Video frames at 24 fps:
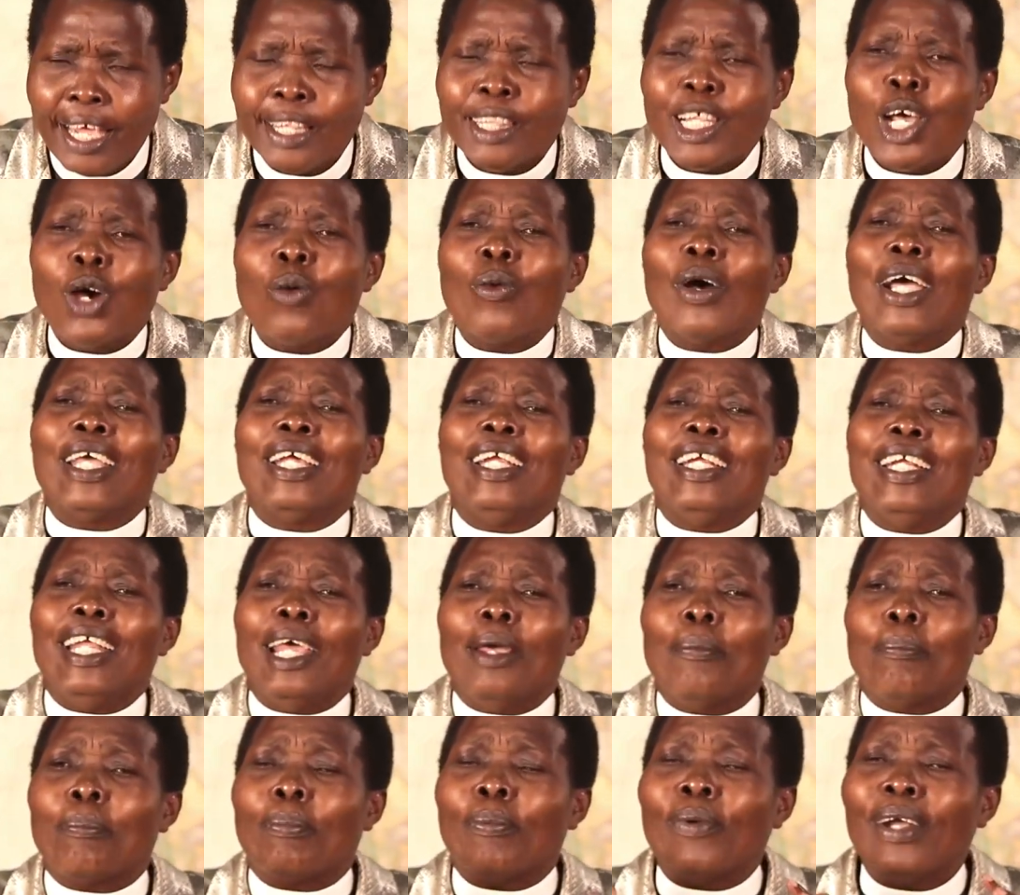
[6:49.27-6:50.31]
They were in
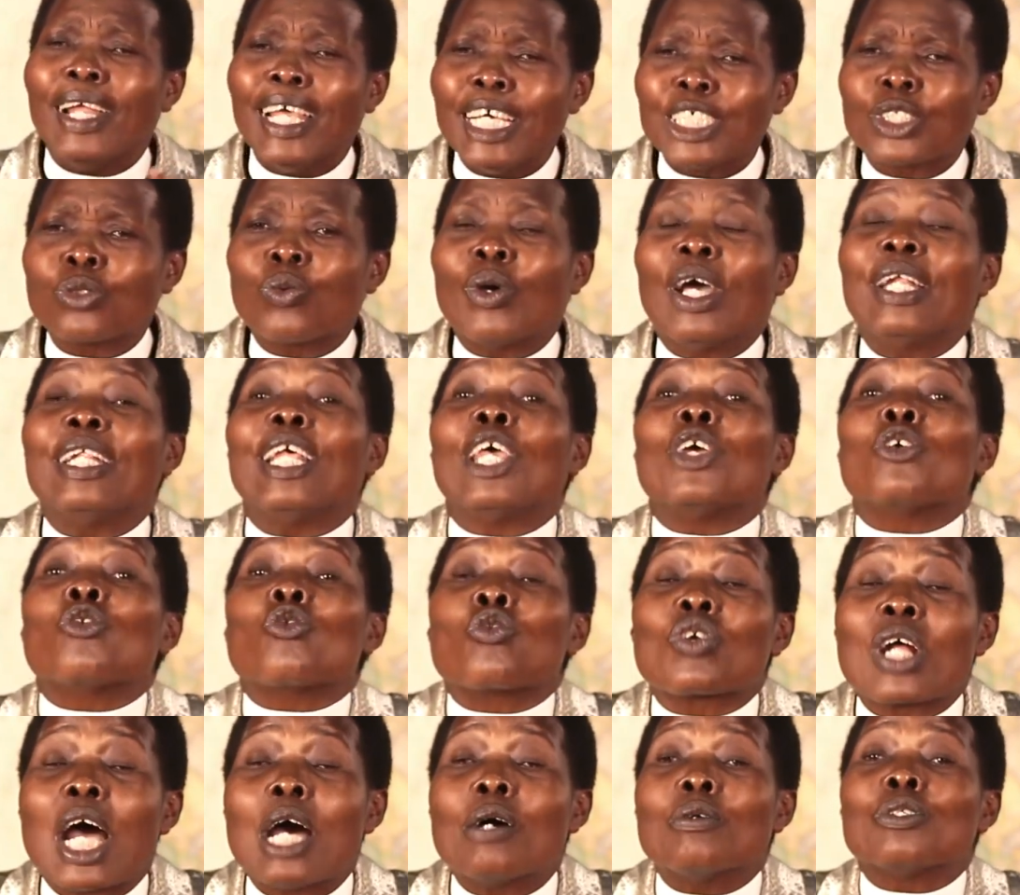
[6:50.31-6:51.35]
a place where they
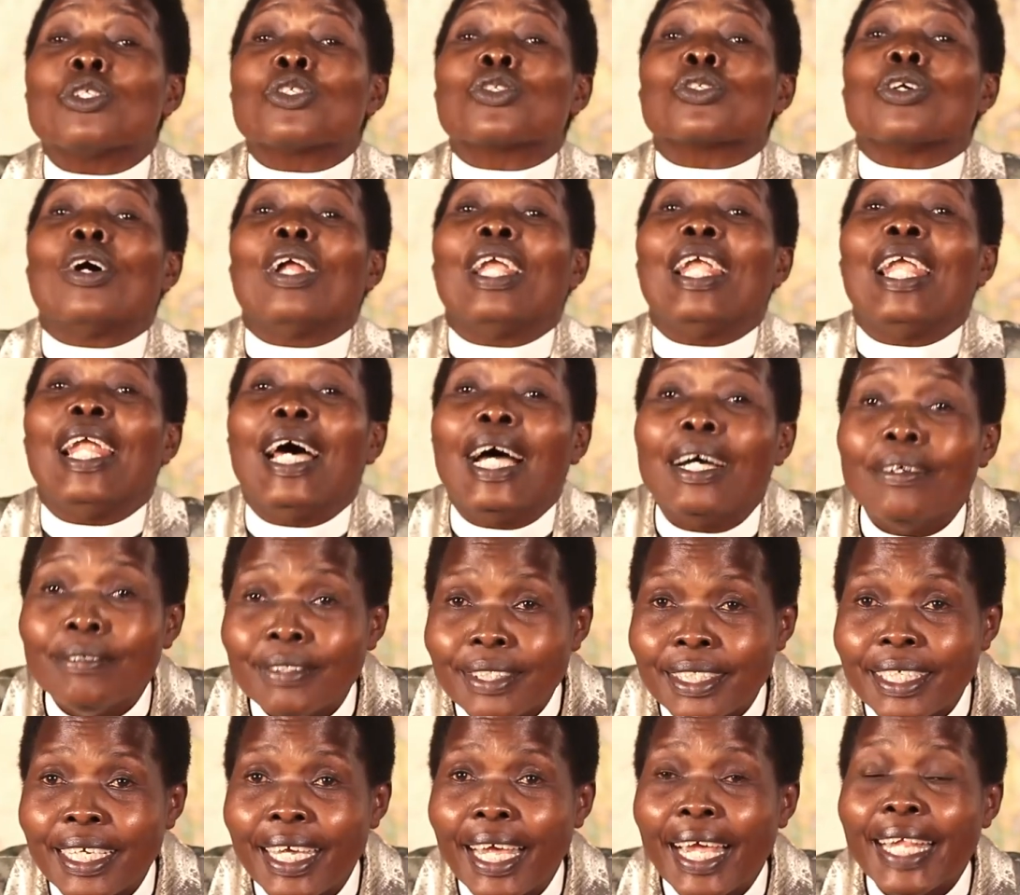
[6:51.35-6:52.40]
cried so
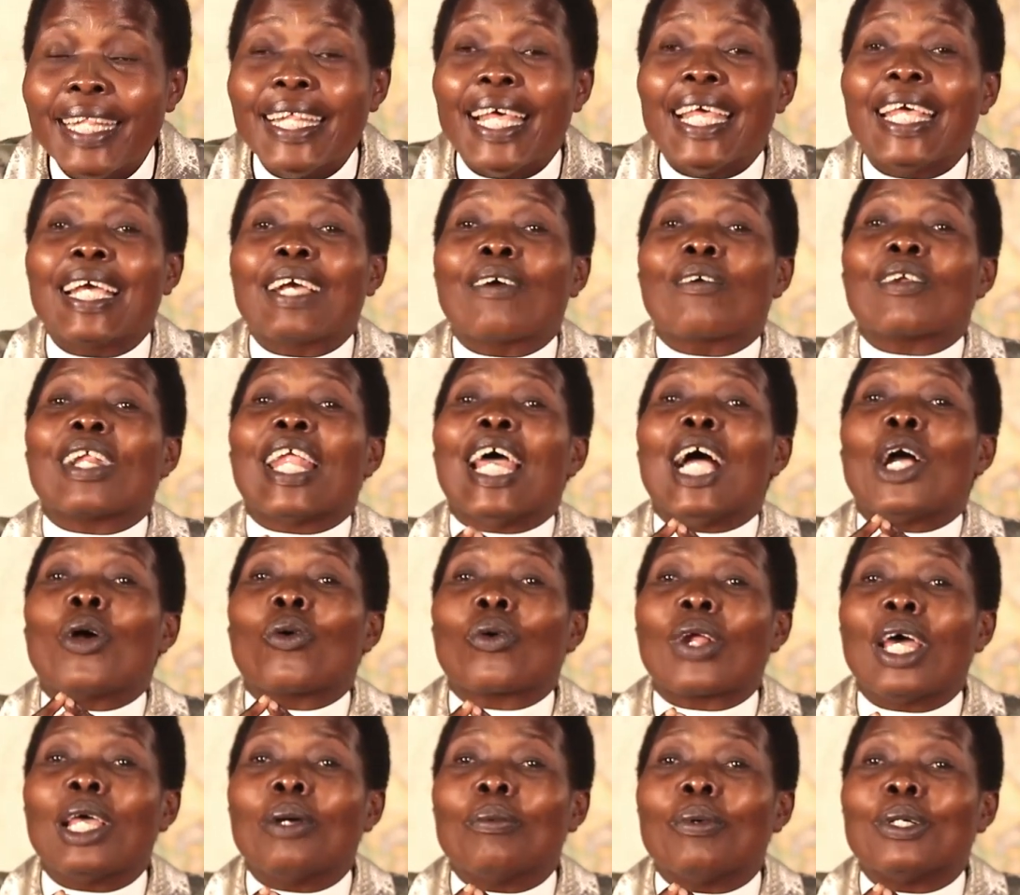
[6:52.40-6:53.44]
loud. They, their
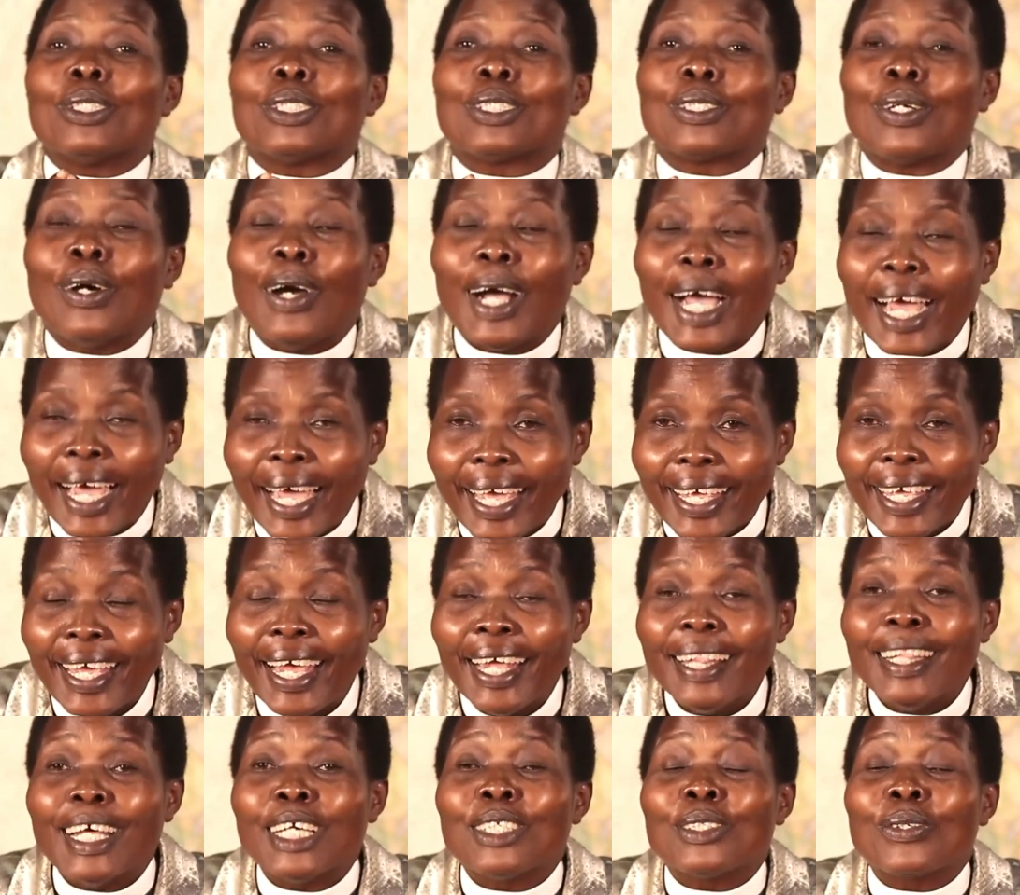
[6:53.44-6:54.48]
cry was so high
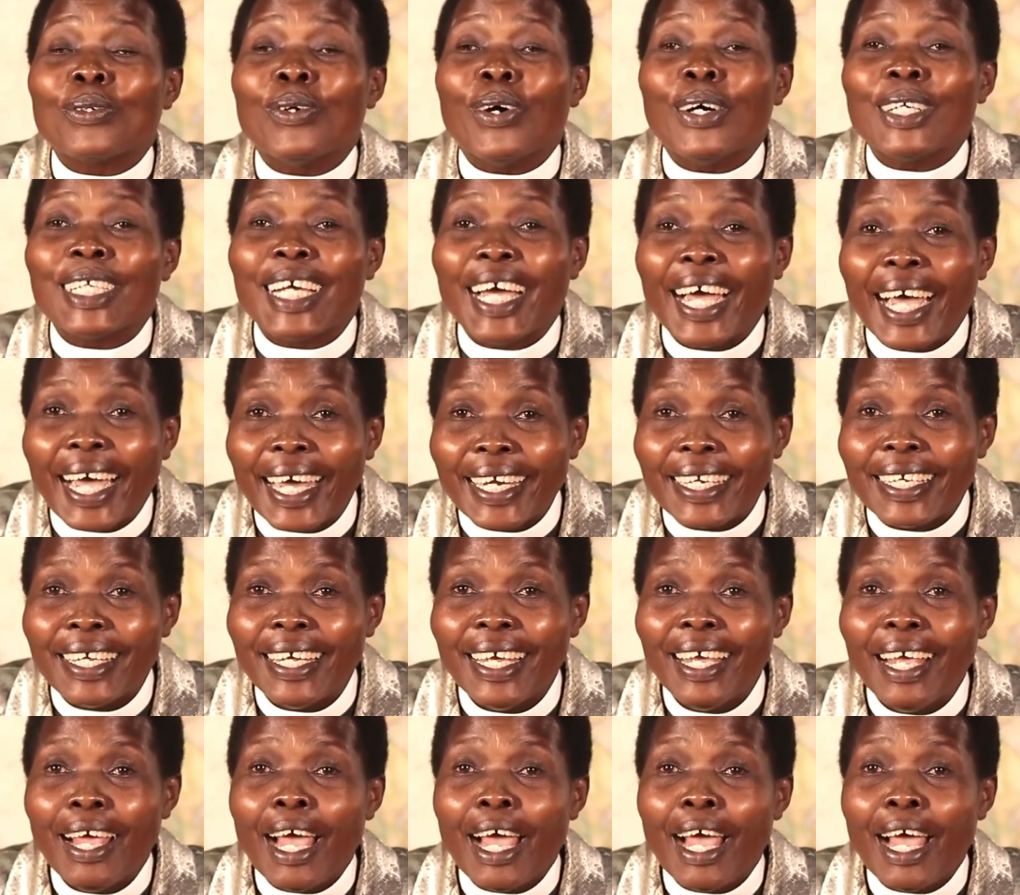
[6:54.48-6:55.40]
that God heard.